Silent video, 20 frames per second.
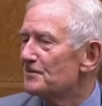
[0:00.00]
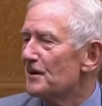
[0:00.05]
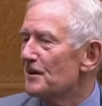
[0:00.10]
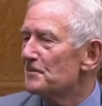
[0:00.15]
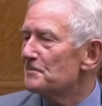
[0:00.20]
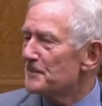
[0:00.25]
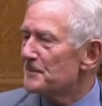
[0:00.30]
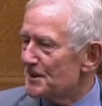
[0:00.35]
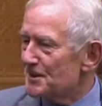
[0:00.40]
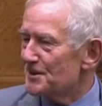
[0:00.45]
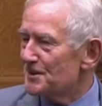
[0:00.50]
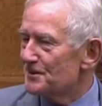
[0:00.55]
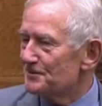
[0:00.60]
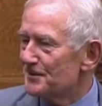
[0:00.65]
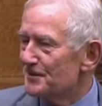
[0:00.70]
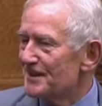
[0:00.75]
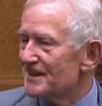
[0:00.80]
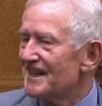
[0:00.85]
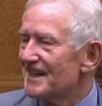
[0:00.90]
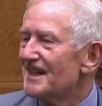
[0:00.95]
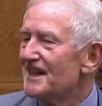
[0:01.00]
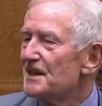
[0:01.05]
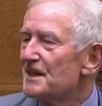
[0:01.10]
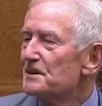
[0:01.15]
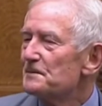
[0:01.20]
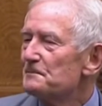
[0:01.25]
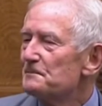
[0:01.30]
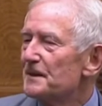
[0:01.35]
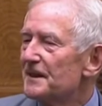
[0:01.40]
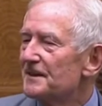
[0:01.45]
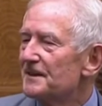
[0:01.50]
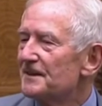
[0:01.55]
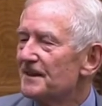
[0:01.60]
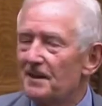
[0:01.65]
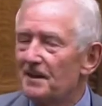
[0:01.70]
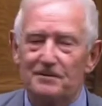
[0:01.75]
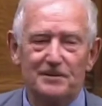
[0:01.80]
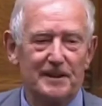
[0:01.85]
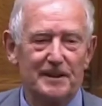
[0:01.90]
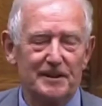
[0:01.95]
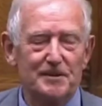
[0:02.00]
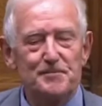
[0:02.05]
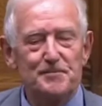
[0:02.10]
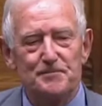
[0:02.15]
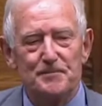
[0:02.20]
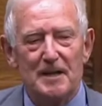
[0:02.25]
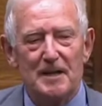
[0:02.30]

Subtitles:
quite mischievous, but lovely.